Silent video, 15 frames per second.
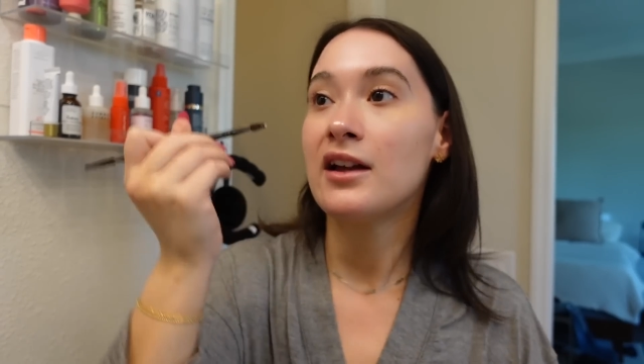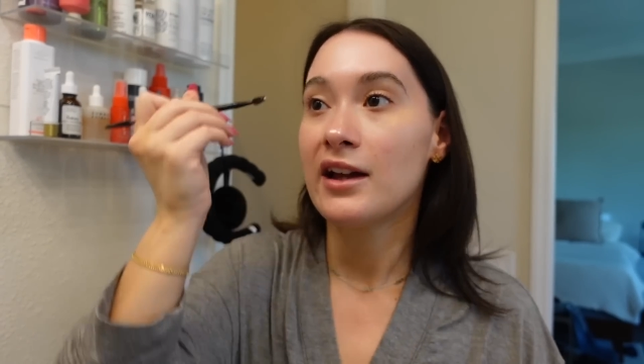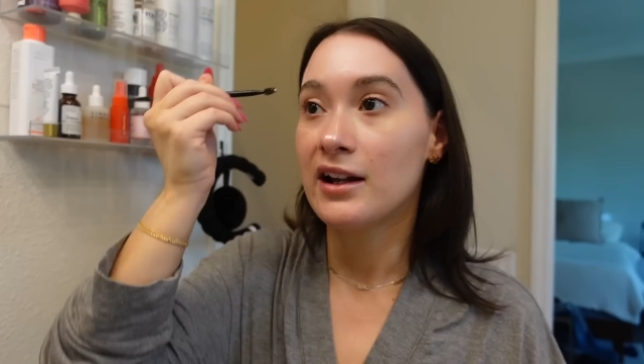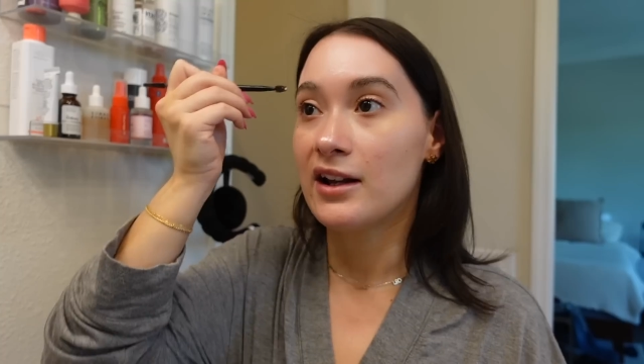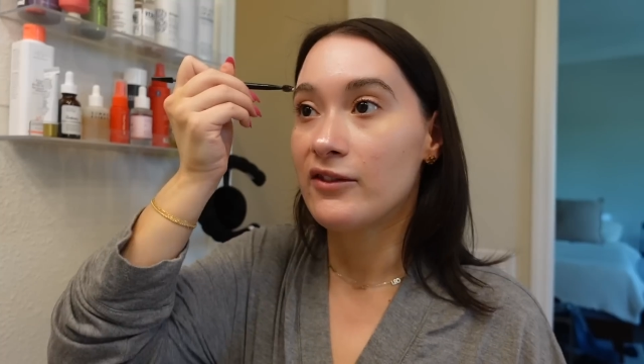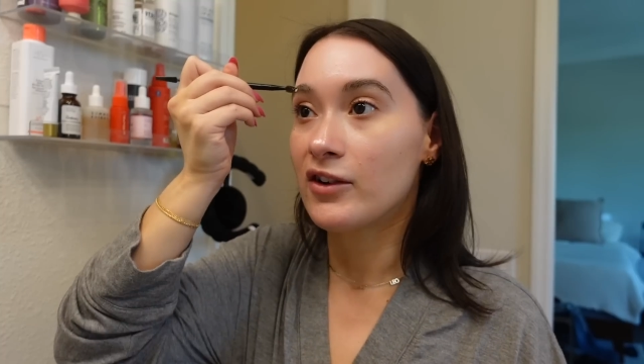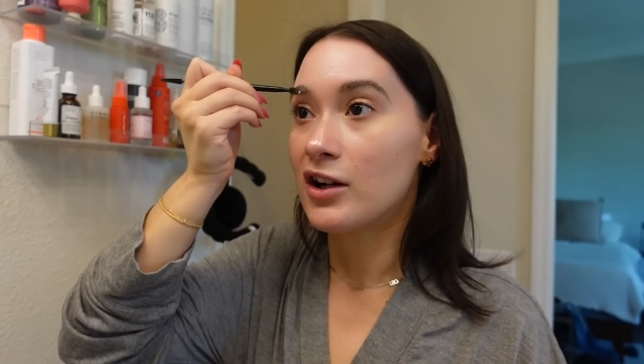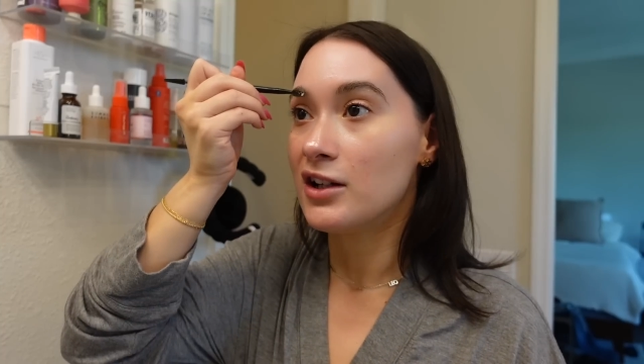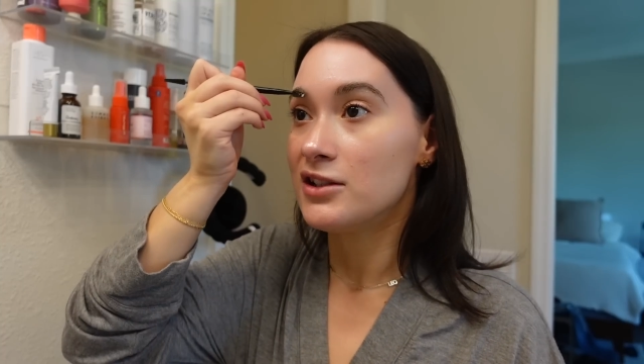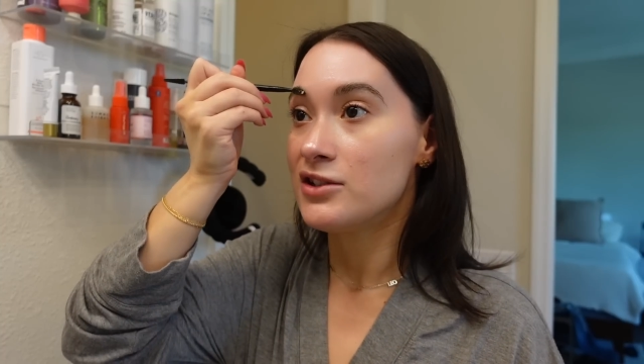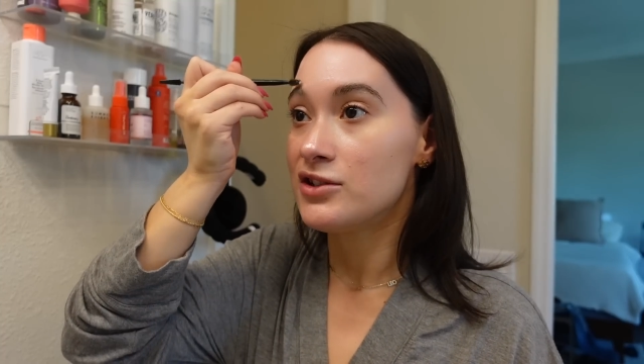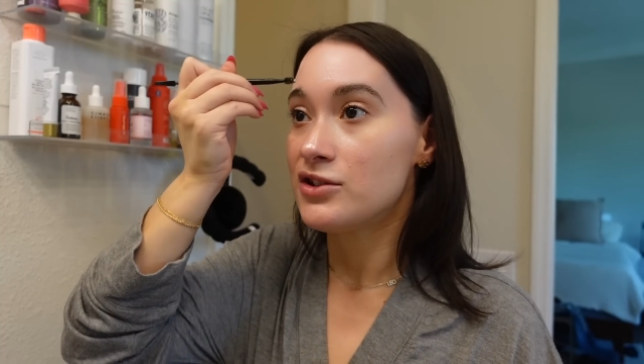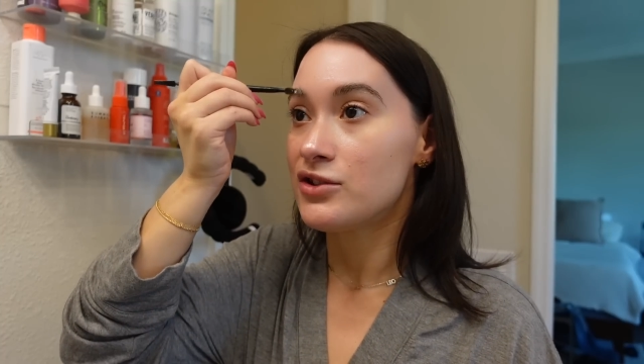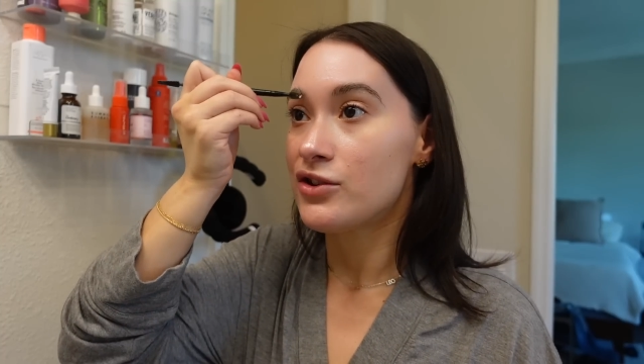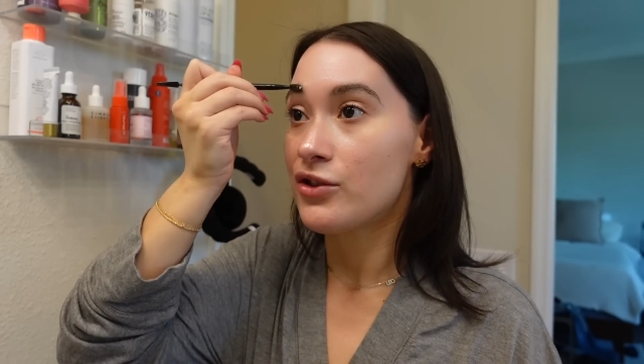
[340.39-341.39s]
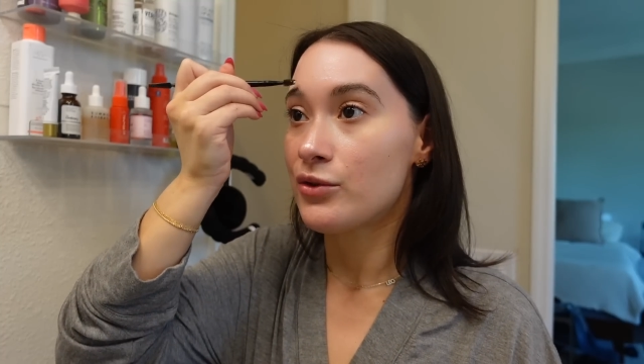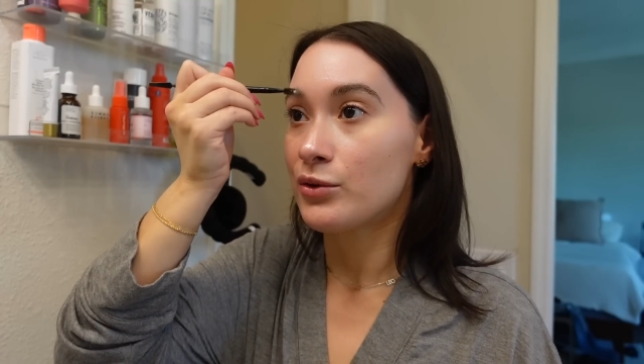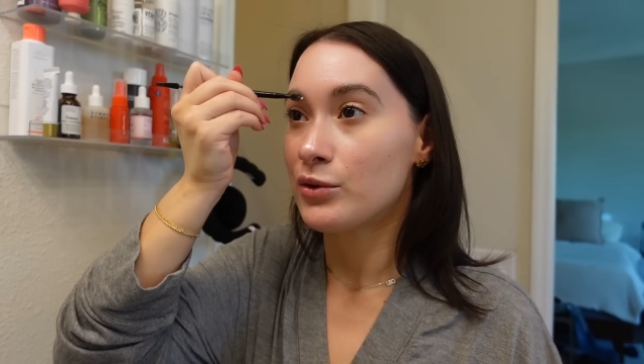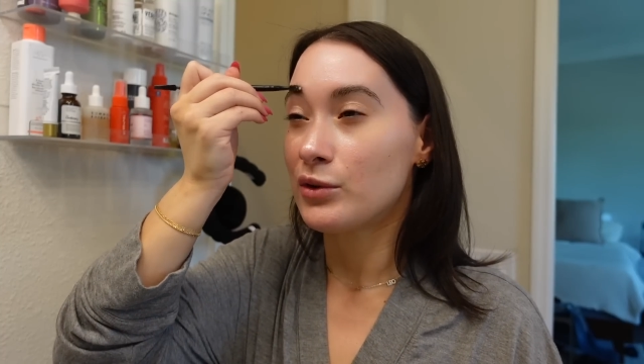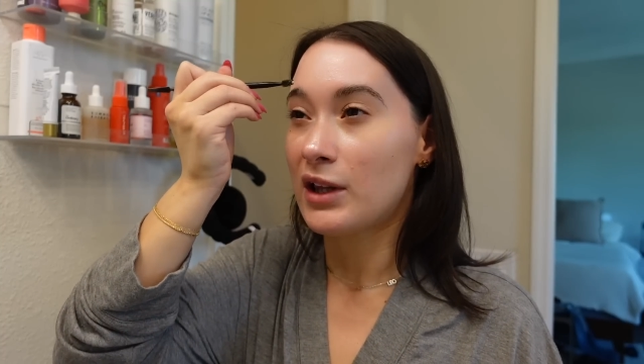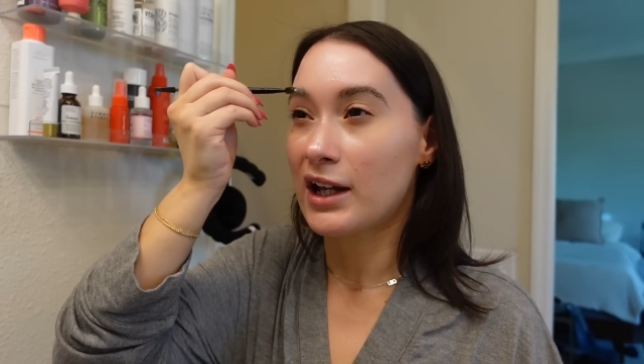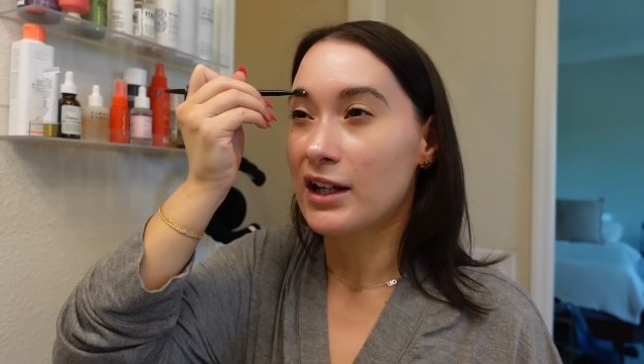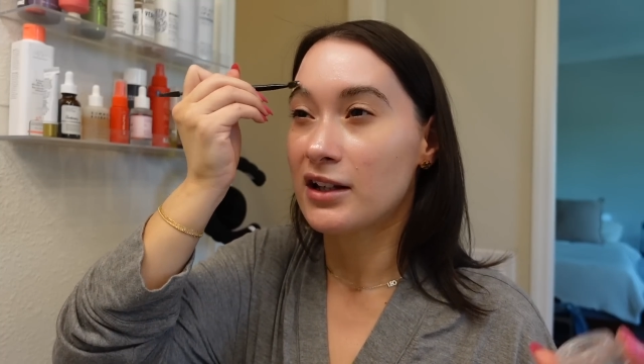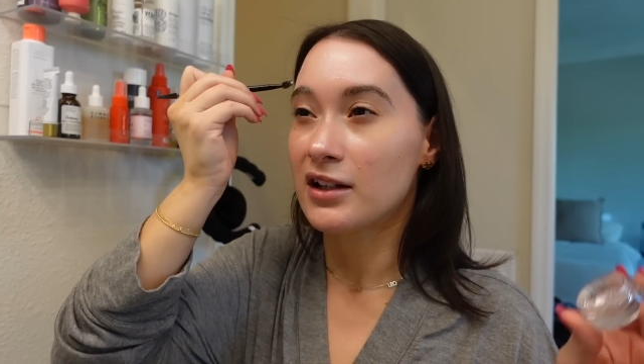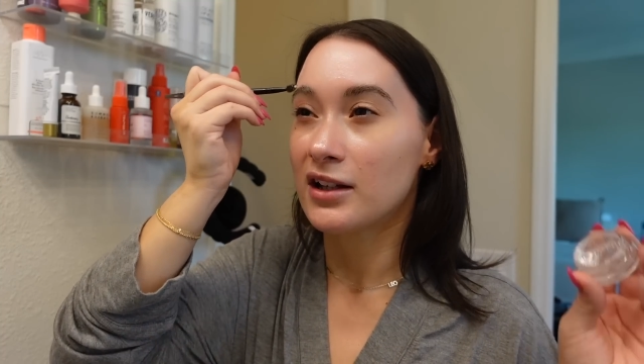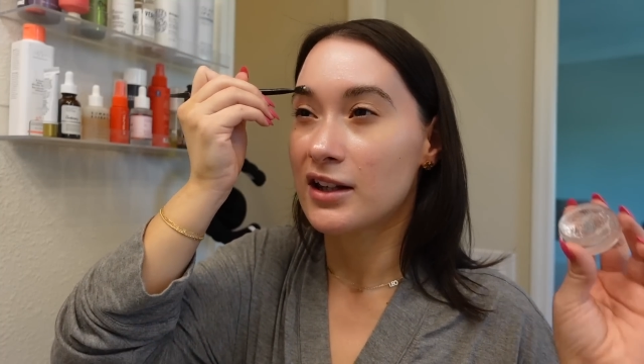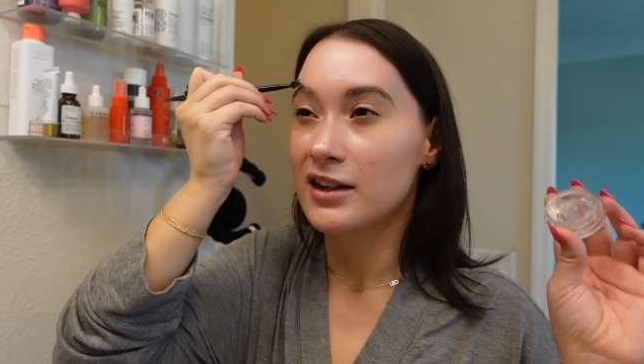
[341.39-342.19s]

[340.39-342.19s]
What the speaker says: And I've gone through like,